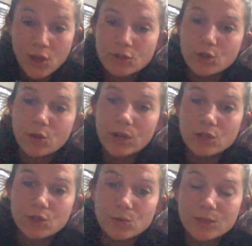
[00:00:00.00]
So you can
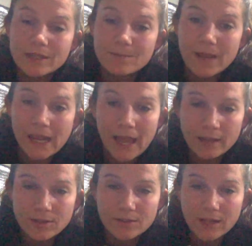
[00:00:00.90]
choose as many
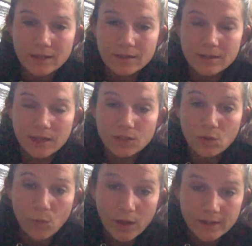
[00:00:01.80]
exercises as you
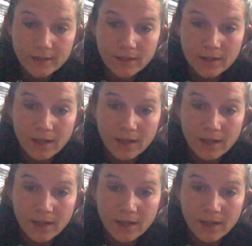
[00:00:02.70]
want,